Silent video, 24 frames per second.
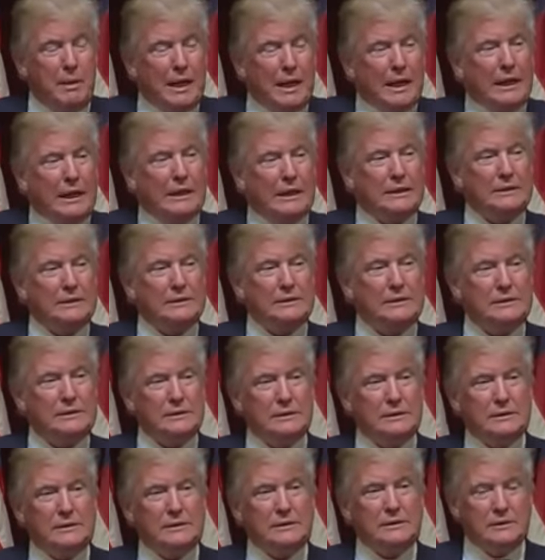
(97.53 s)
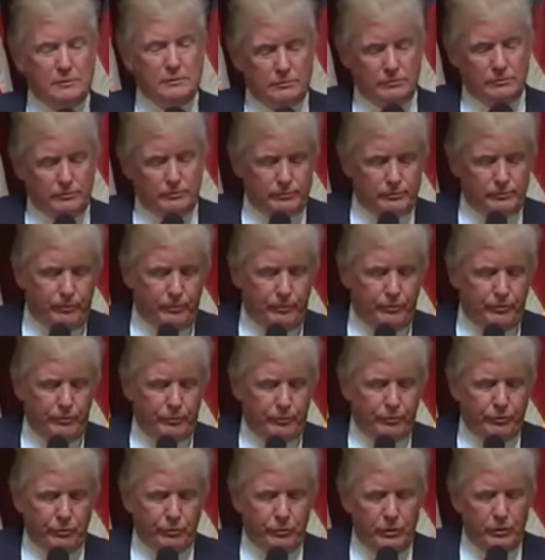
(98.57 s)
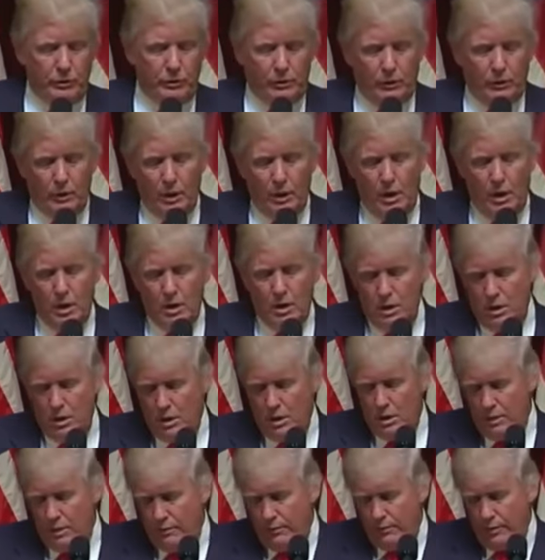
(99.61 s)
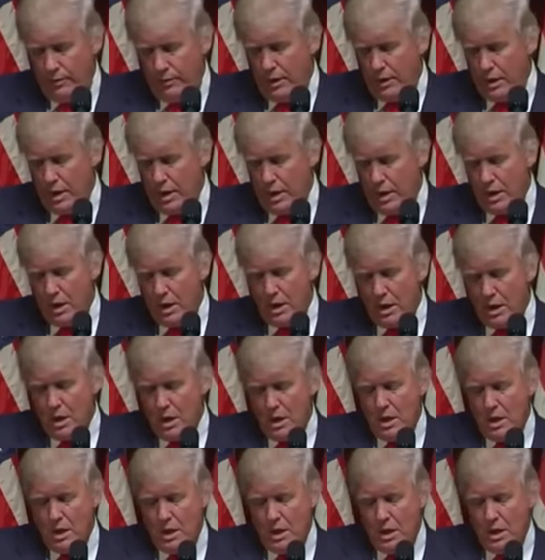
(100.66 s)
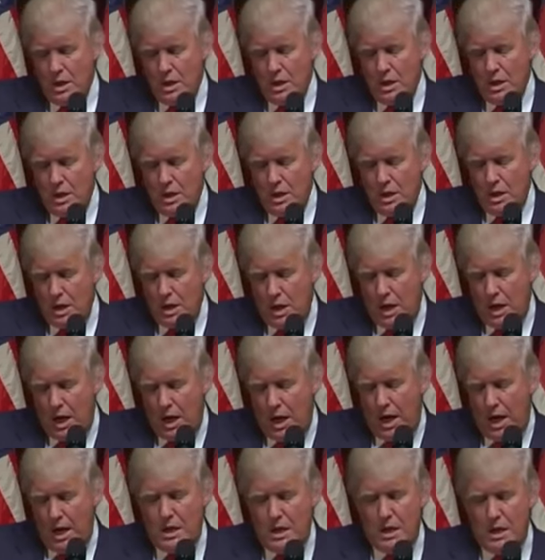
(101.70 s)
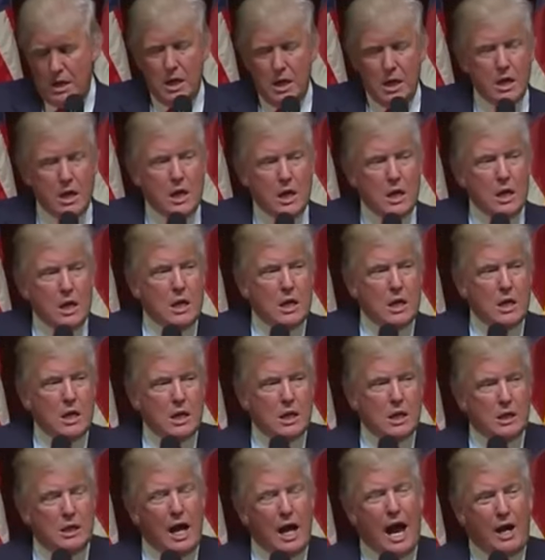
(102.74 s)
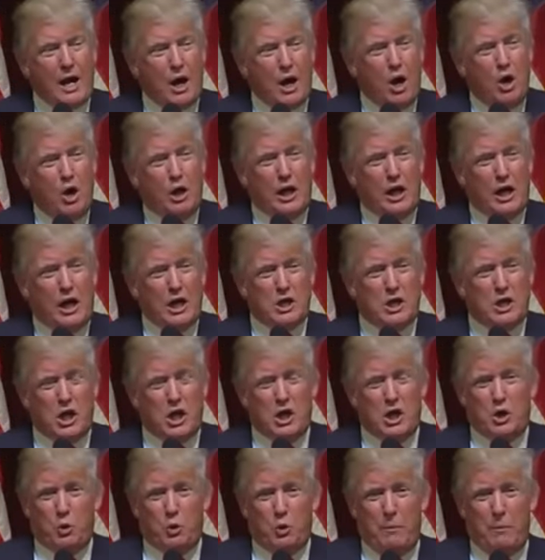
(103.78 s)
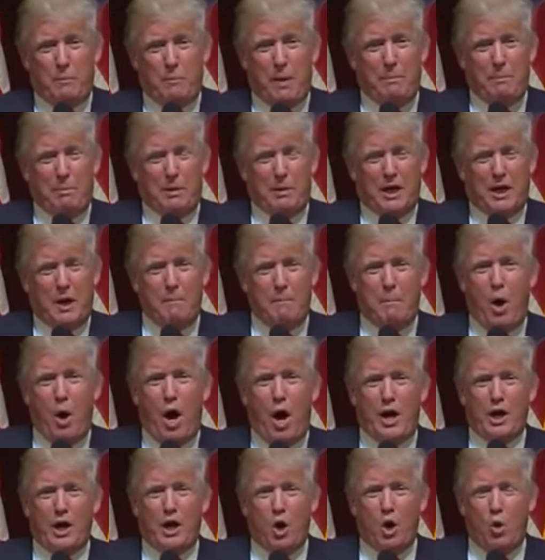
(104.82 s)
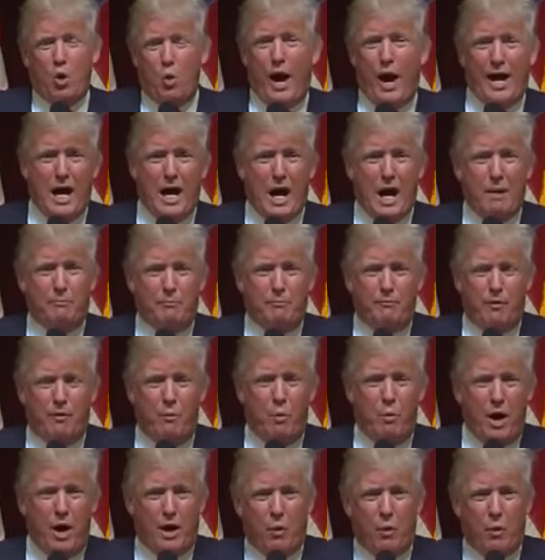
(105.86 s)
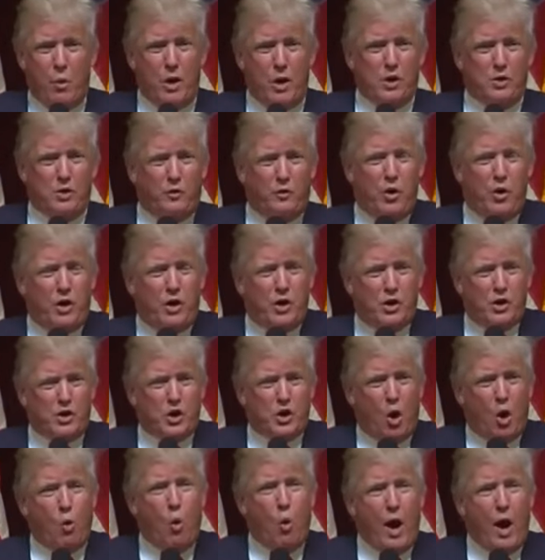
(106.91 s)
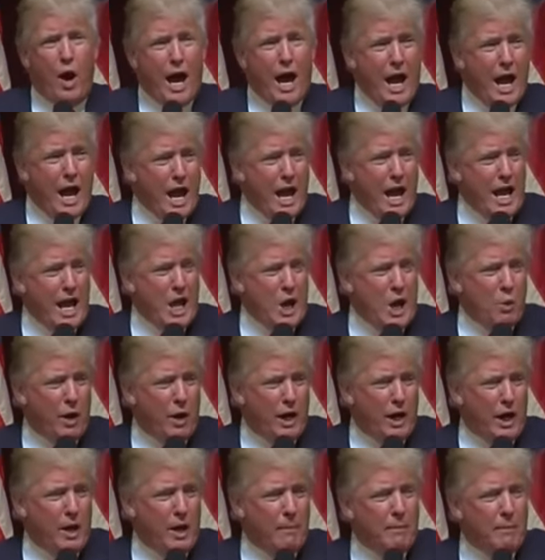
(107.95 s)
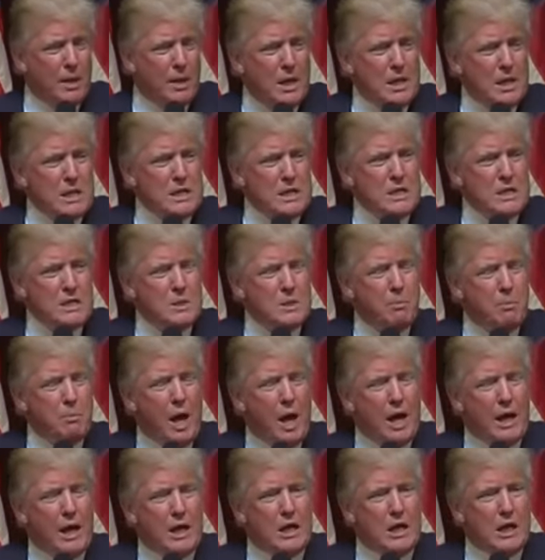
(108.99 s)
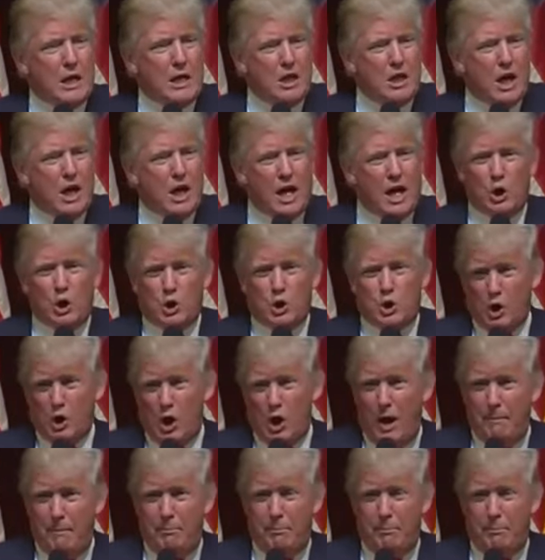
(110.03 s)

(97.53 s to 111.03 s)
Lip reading: It would be fantastic and leave an imprint in everyone's mind this election season. I hope someone in this campaign takes advantage of the opportunity that's await them if they follow this advice.